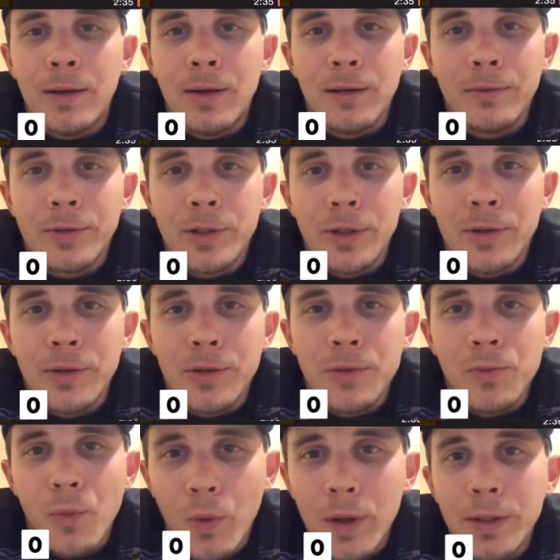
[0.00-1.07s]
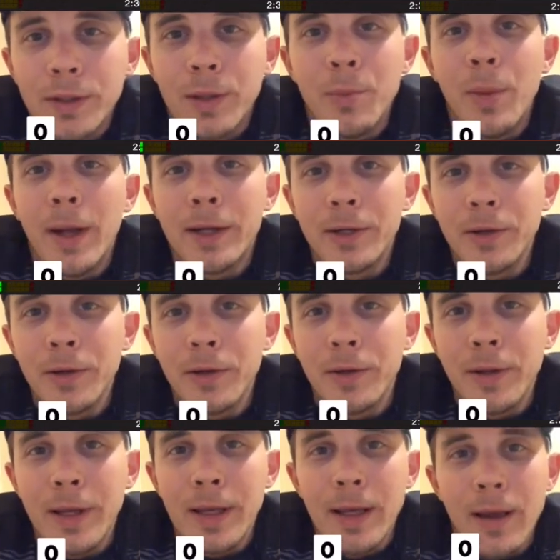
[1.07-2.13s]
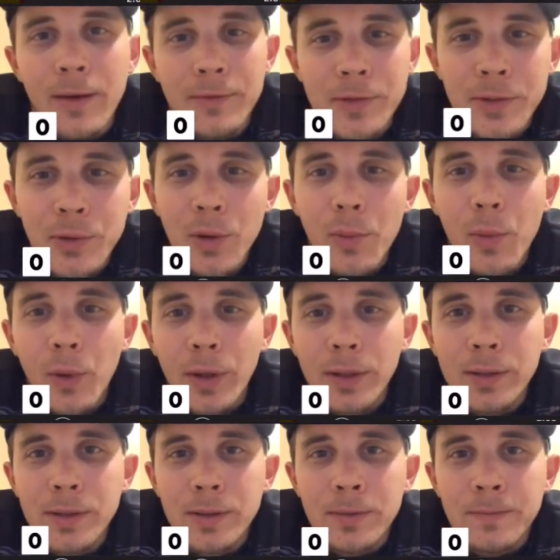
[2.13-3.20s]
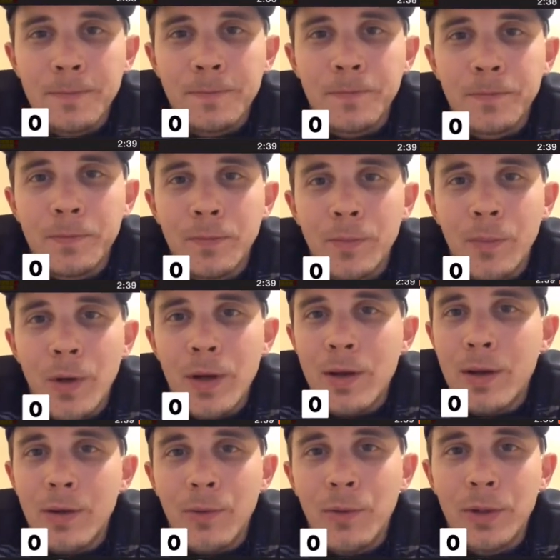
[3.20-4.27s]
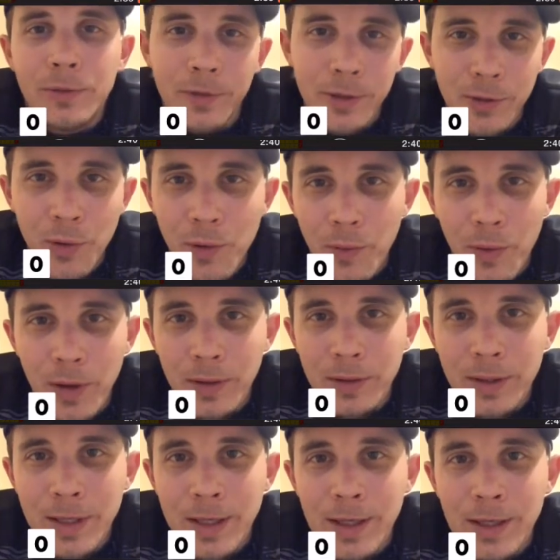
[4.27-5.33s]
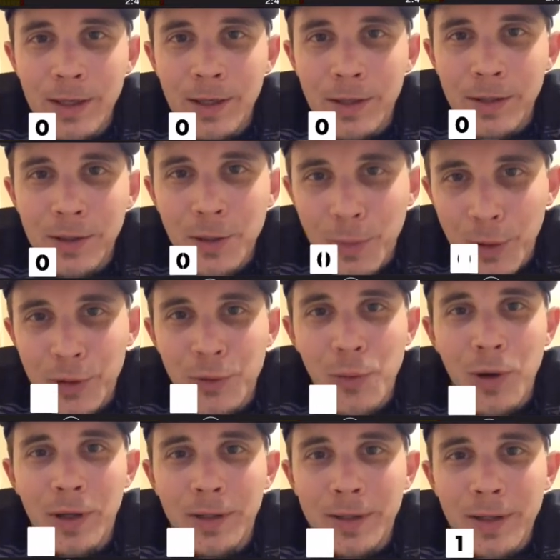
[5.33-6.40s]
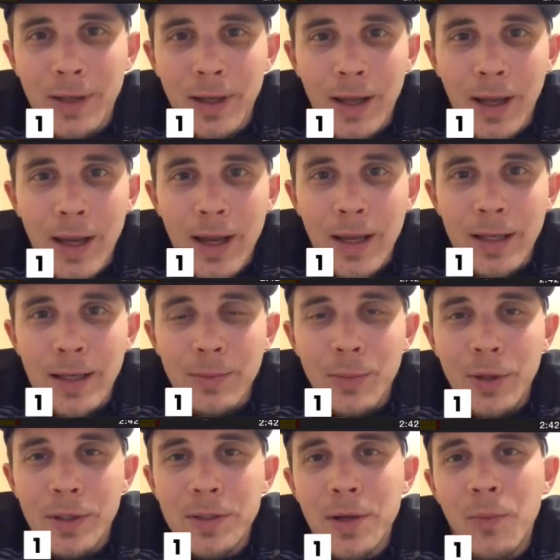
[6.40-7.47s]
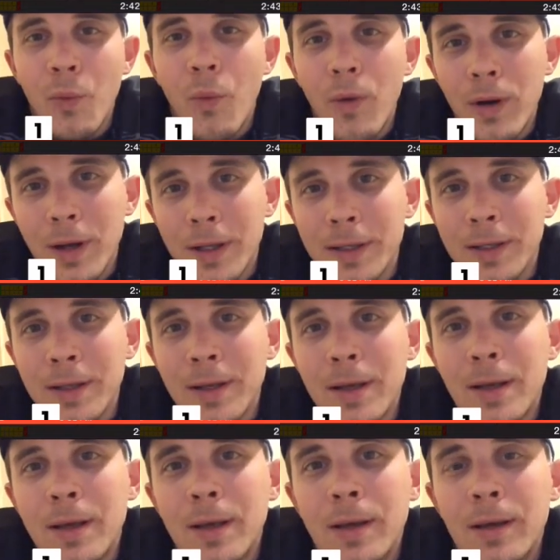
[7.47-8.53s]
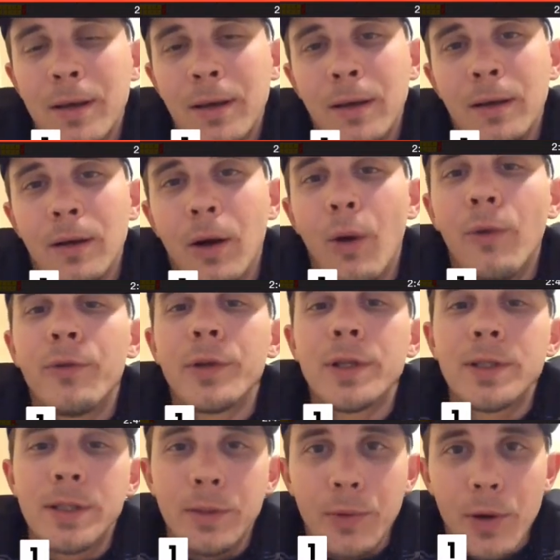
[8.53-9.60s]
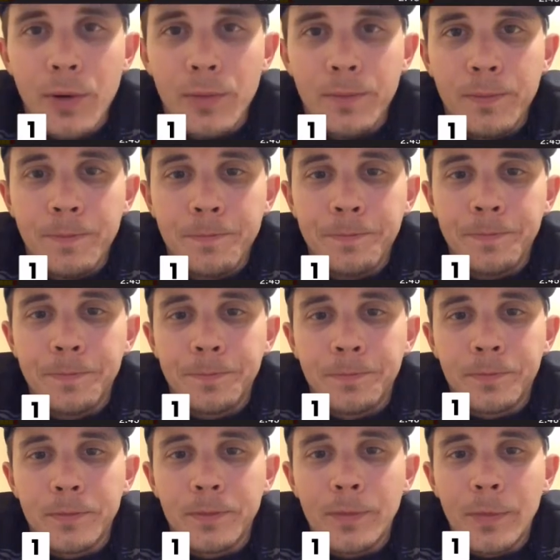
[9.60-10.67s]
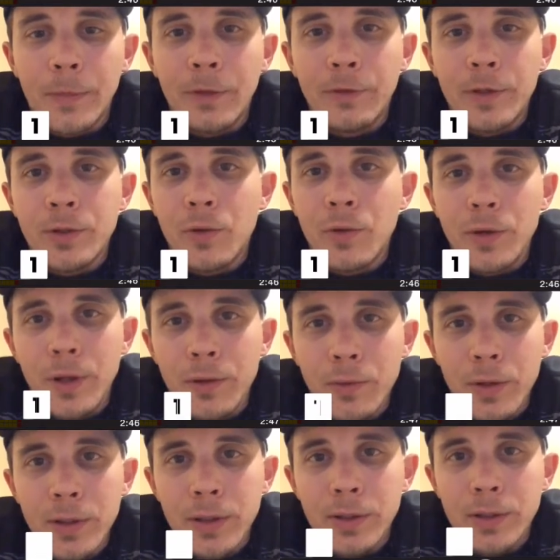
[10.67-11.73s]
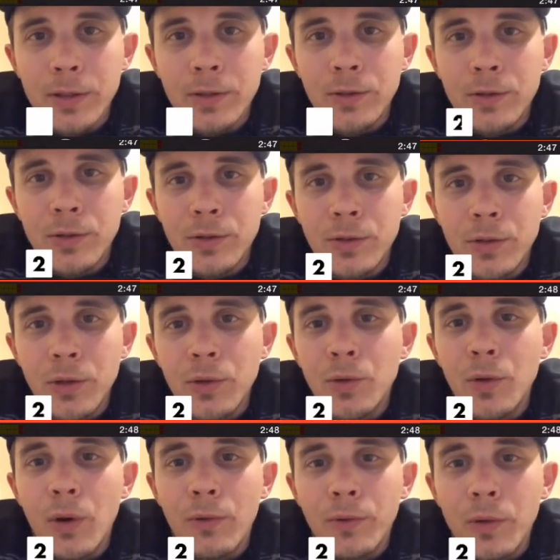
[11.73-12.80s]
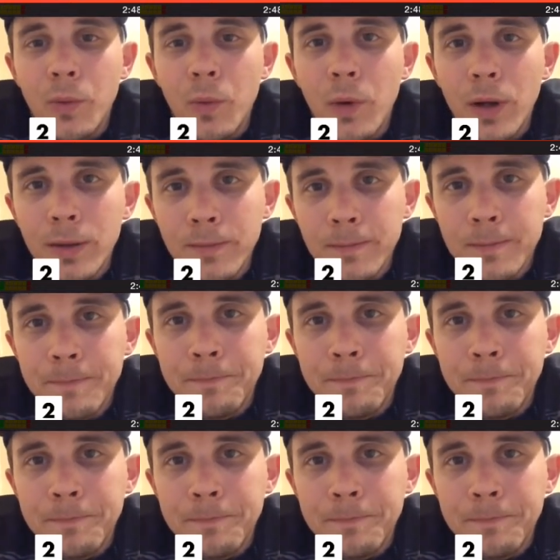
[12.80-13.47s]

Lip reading: All of a sudden there's one competitor and they have 0 points. What if they score 1? You push 1 and it brings up 1 over the 0. If they score another one, it's 2 over the 1.